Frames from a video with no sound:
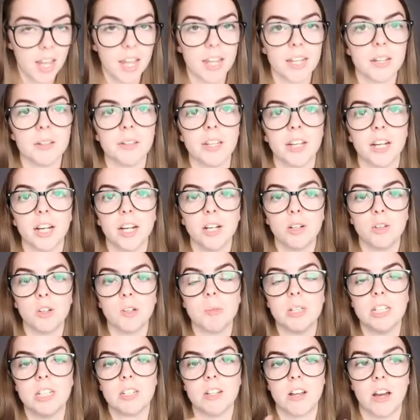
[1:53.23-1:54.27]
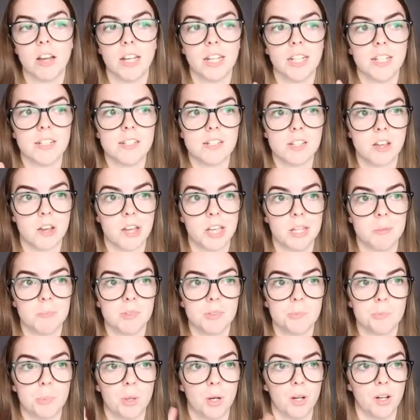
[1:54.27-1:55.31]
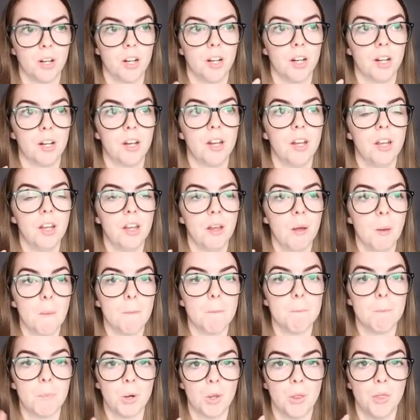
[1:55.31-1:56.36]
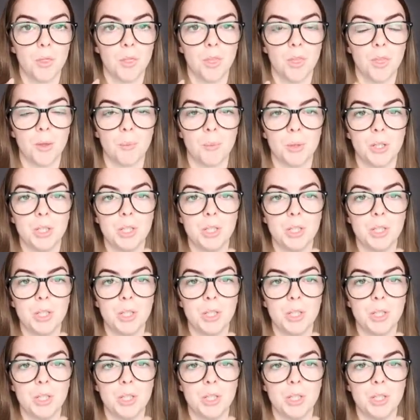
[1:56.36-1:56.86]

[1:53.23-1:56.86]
Now there are normally 9 times per month I